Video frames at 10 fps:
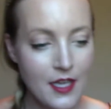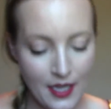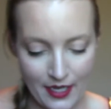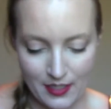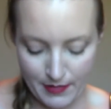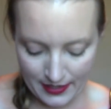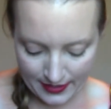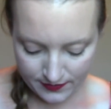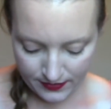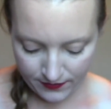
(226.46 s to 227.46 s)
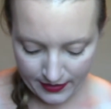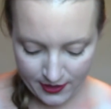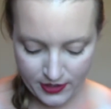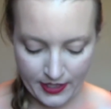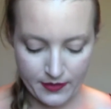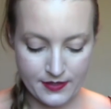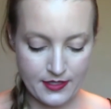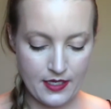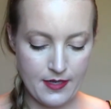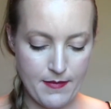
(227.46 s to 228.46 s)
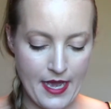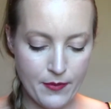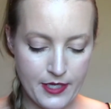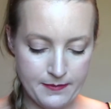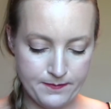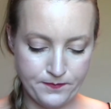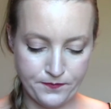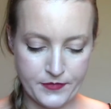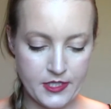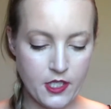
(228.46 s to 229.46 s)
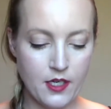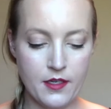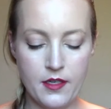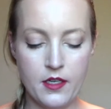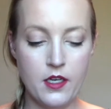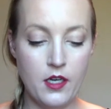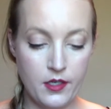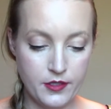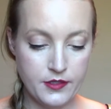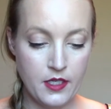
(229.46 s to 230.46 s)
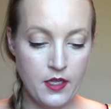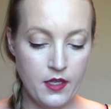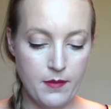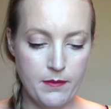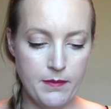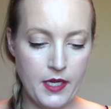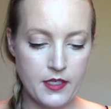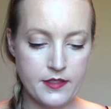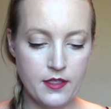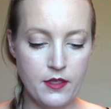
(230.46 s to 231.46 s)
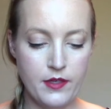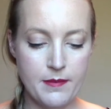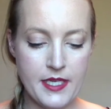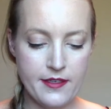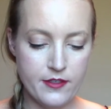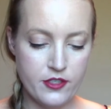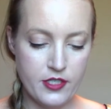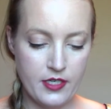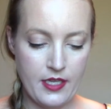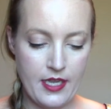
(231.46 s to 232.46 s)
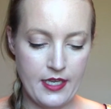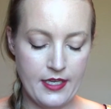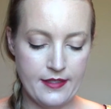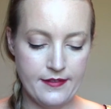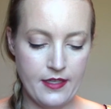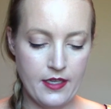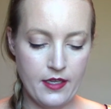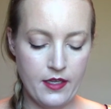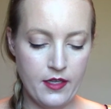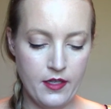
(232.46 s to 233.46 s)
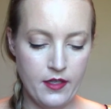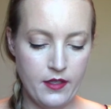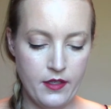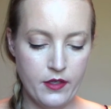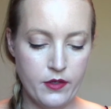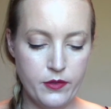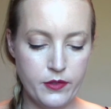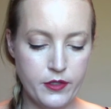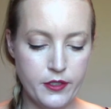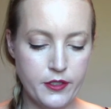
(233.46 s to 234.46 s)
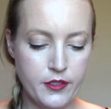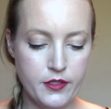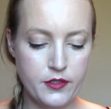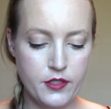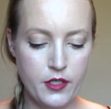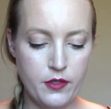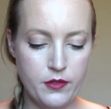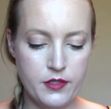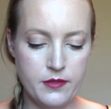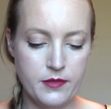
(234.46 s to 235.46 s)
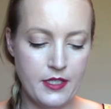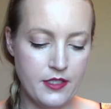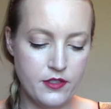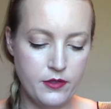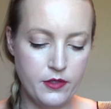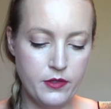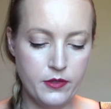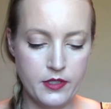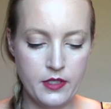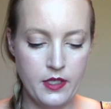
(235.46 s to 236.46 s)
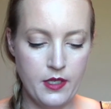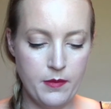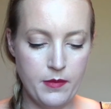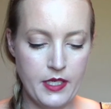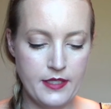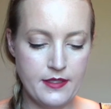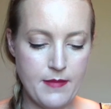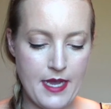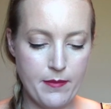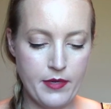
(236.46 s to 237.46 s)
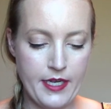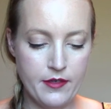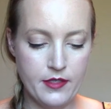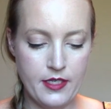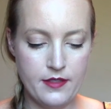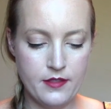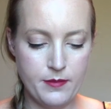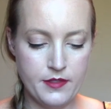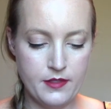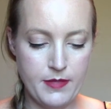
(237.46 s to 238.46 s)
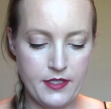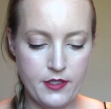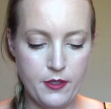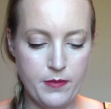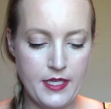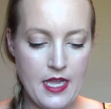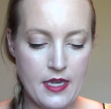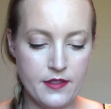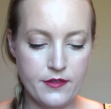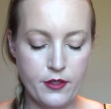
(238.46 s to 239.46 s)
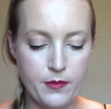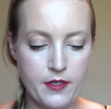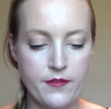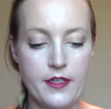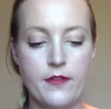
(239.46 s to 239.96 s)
And then my last favorite eyeshadow is a matte one. It's card called Barcelona Beach. And it's like a cool toned, well not too cool, but it's a matte brown and it's almost a bit taupey and it's so perfect